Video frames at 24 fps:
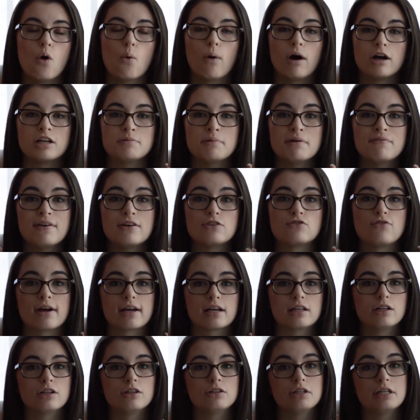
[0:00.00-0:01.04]
washing my face
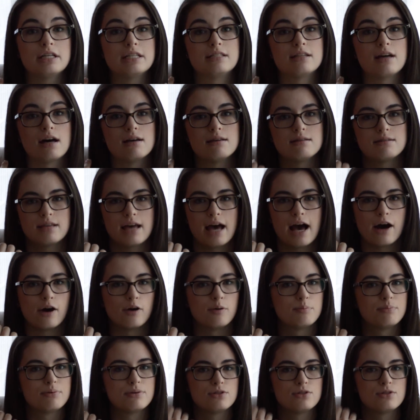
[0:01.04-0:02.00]
regularly does help.